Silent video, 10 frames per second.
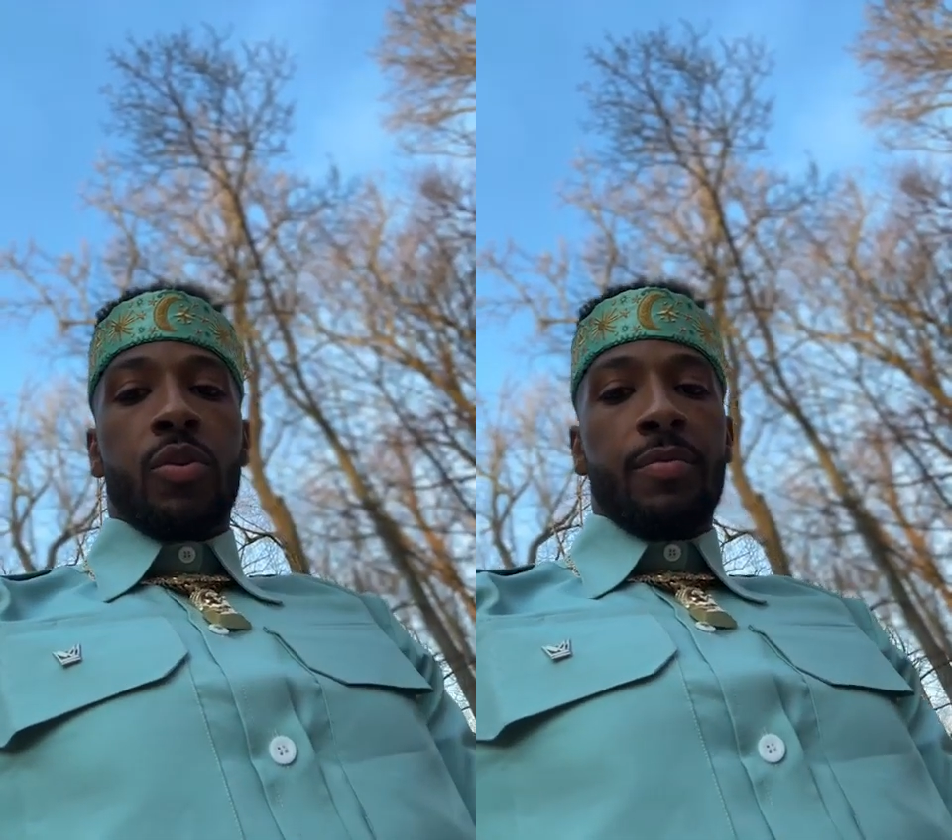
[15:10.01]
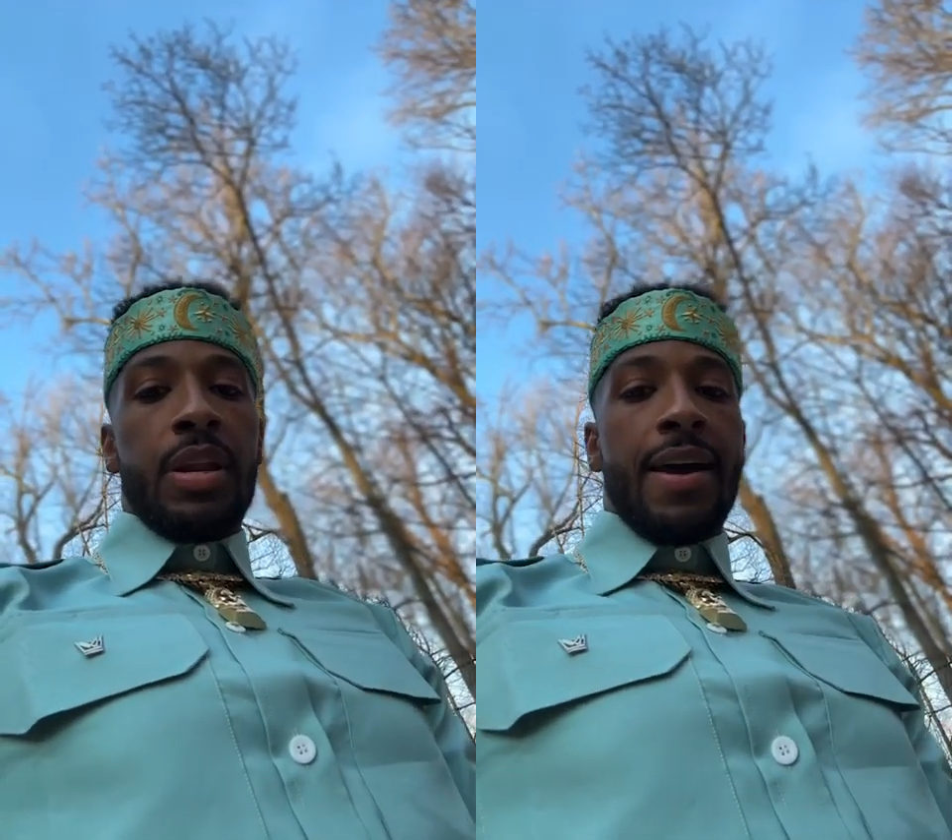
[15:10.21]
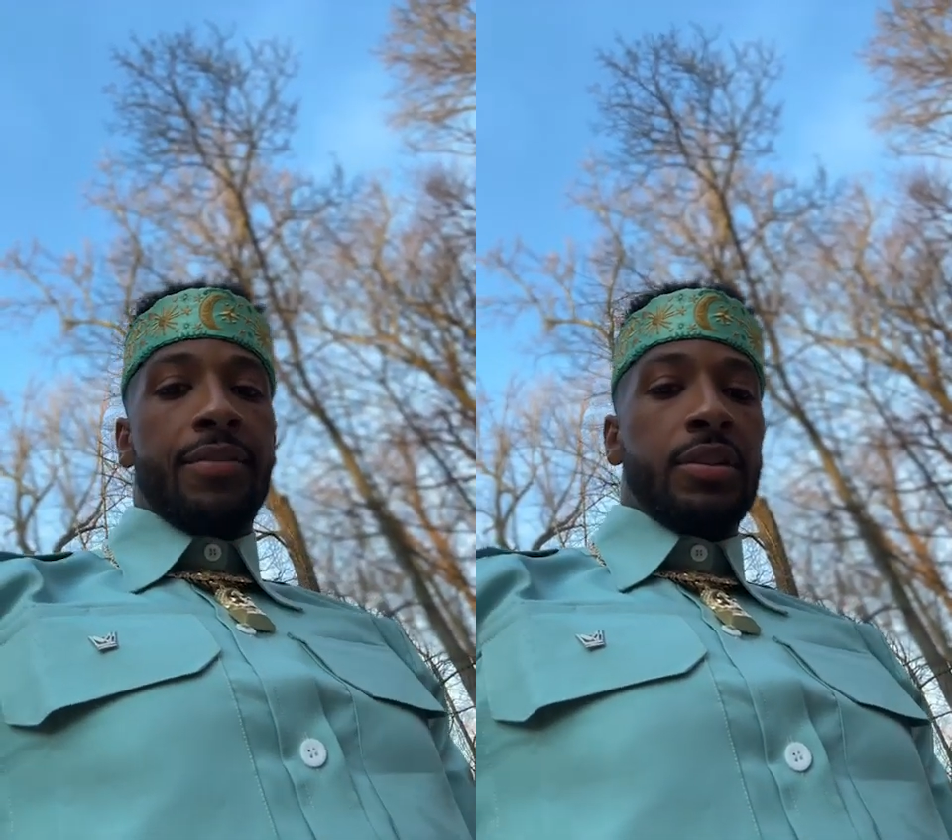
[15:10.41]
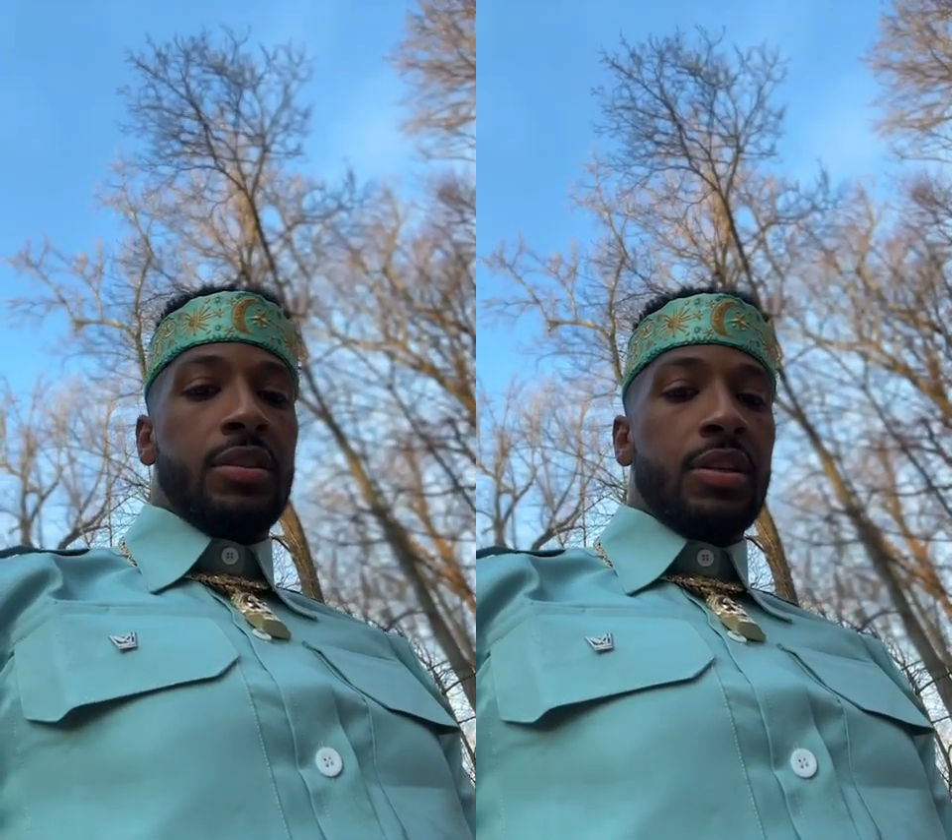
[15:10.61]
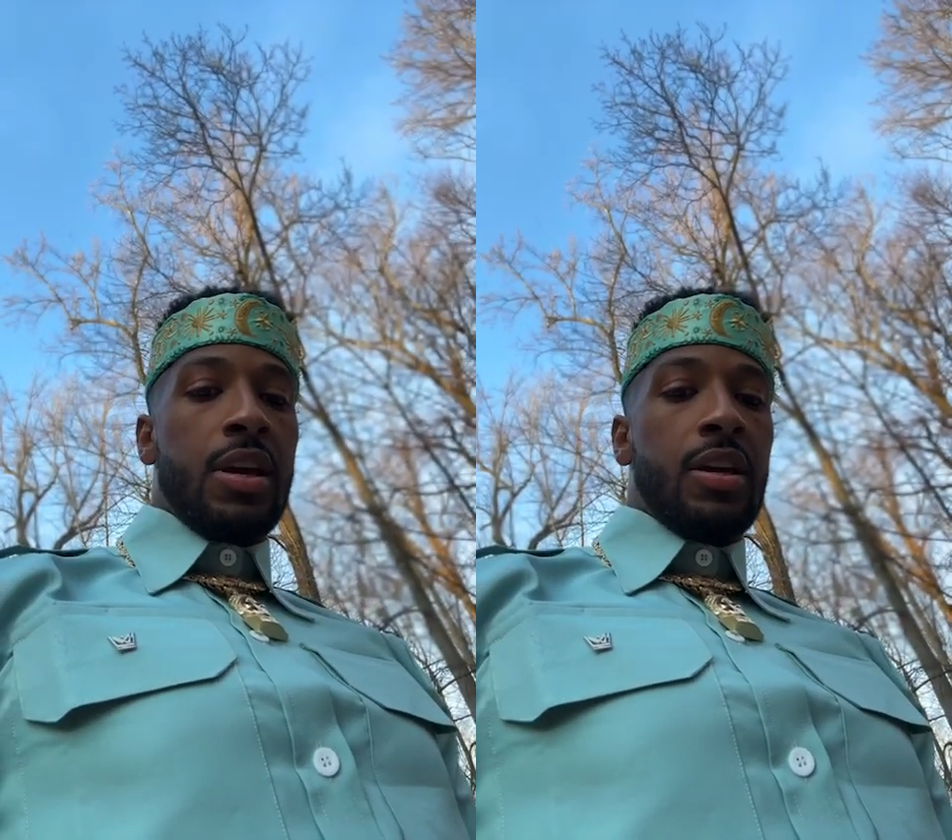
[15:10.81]
what women have
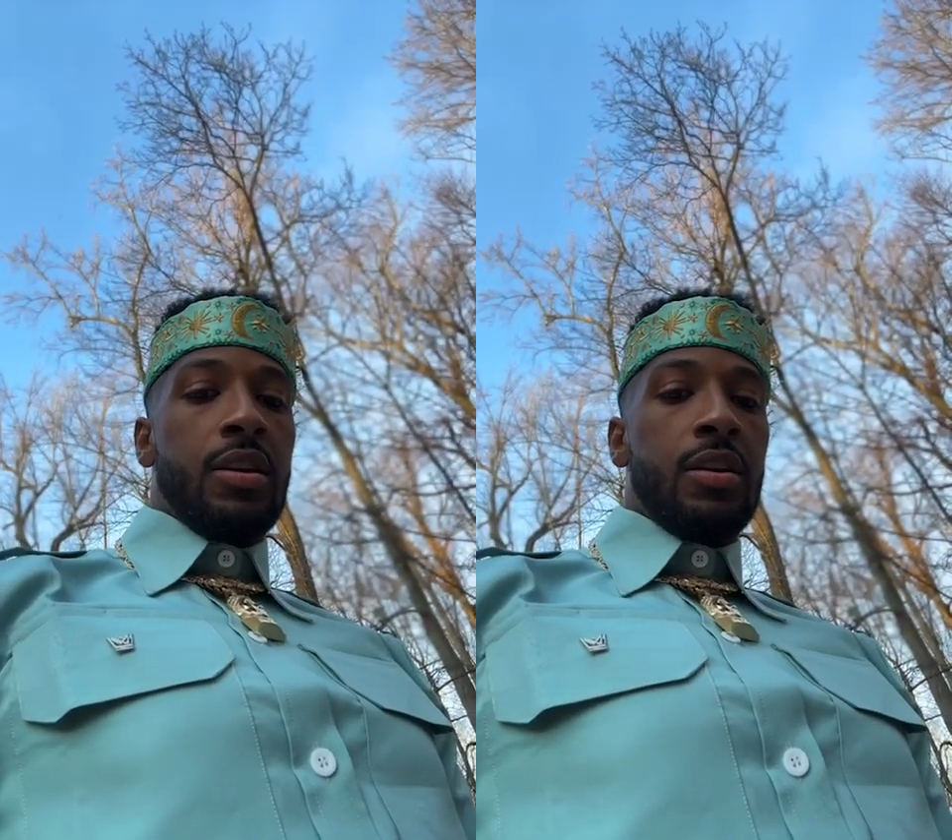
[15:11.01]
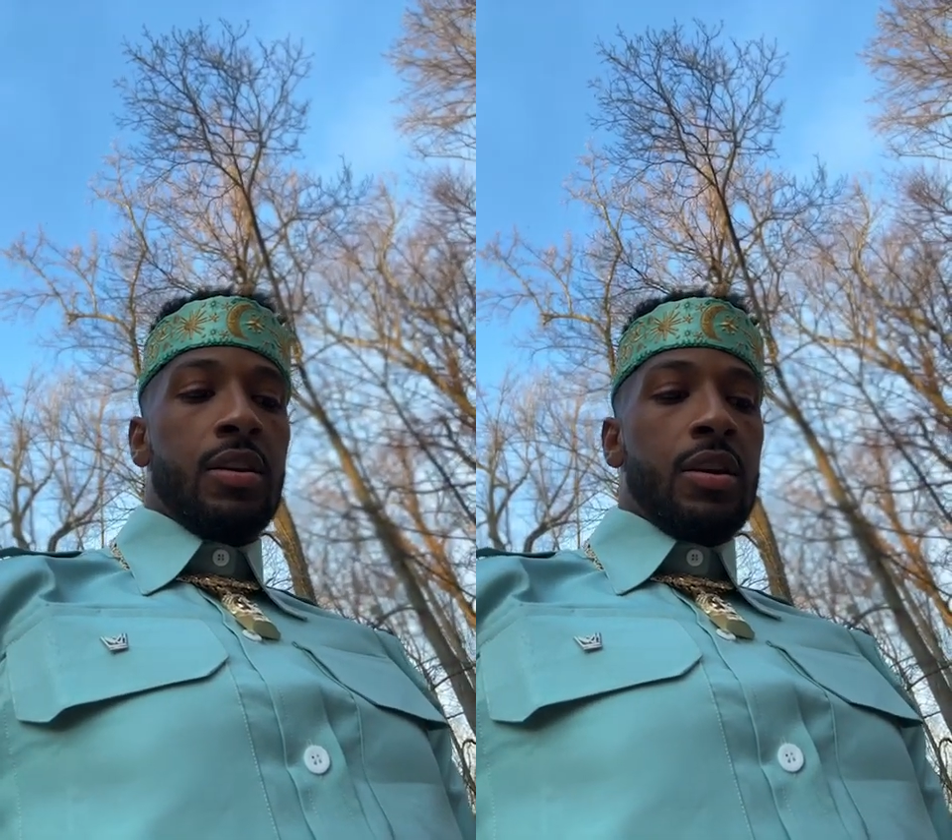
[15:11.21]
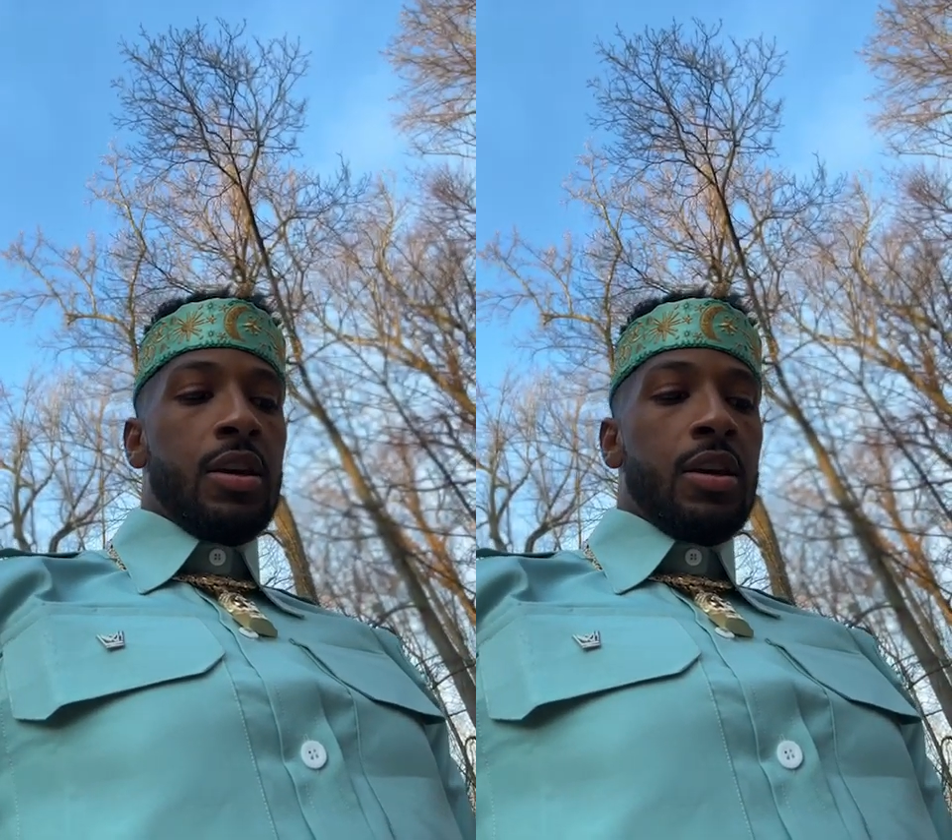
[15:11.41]
to say,